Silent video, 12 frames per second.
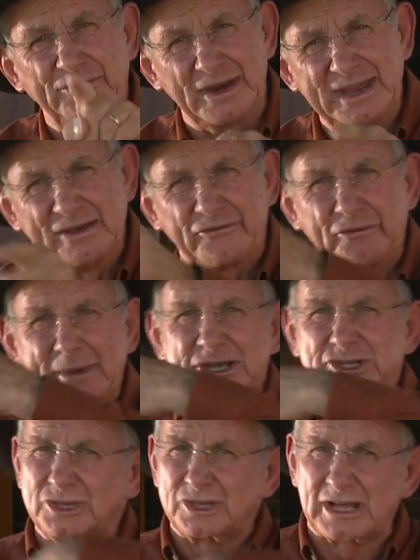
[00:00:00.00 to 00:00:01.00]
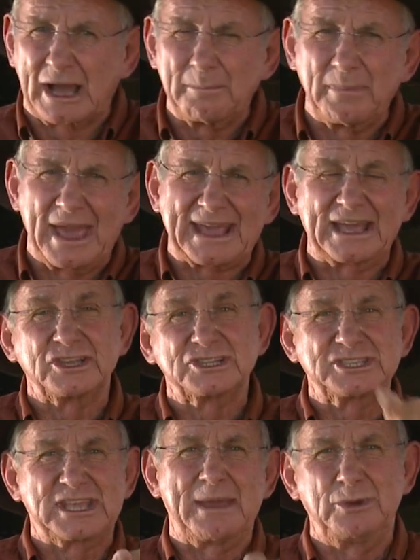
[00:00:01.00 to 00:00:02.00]
very information to come back and to
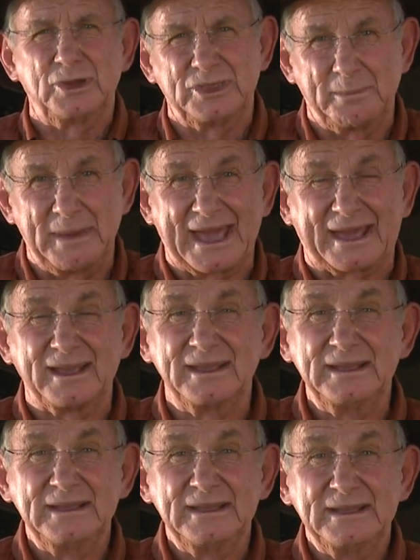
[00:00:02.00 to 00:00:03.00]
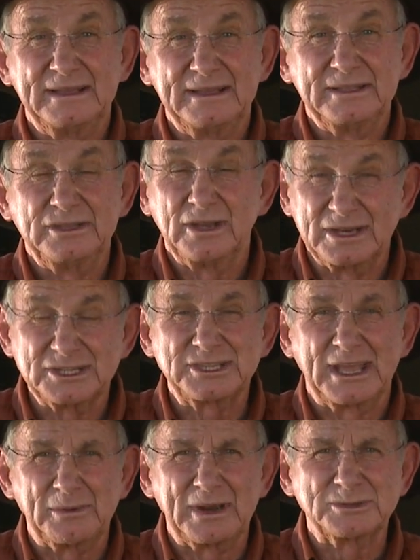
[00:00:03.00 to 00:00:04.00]
stab you in the back. Do you
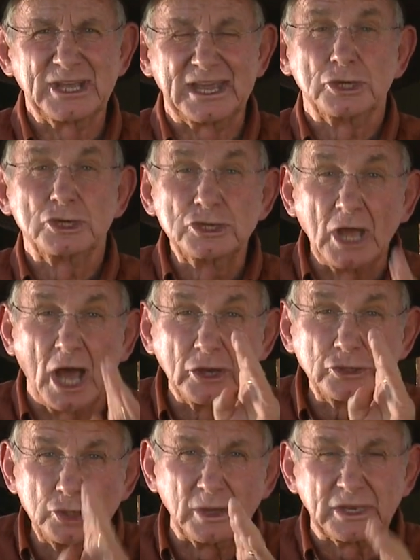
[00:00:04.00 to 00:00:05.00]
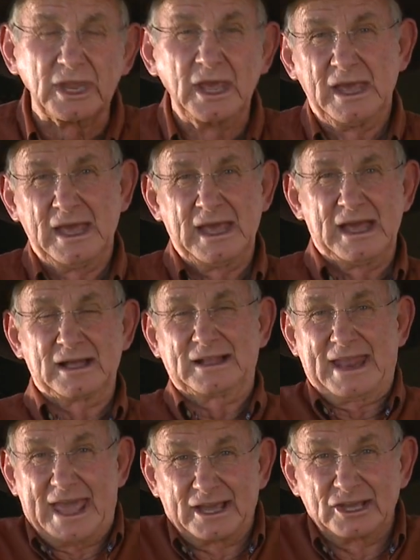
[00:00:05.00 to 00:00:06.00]
understand what I'm saying? Don't do it.
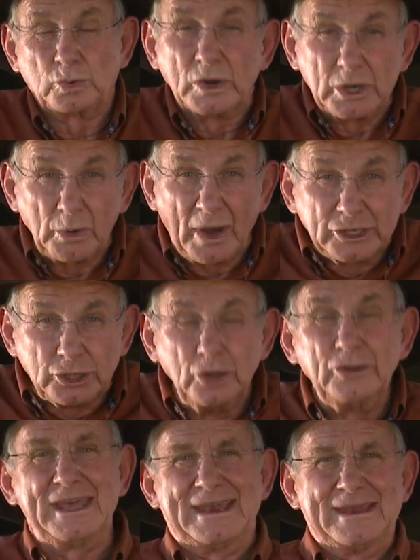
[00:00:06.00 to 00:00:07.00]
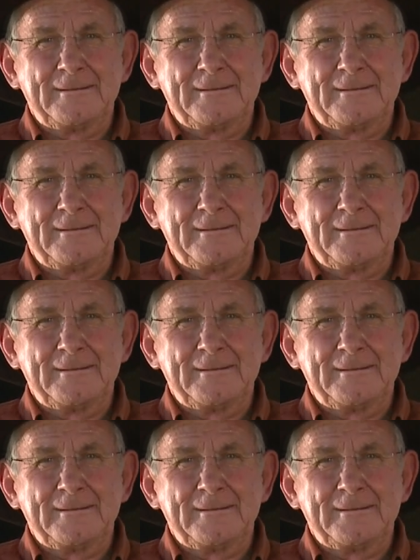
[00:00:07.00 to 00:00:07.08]
Uncle Angus, what do I do then?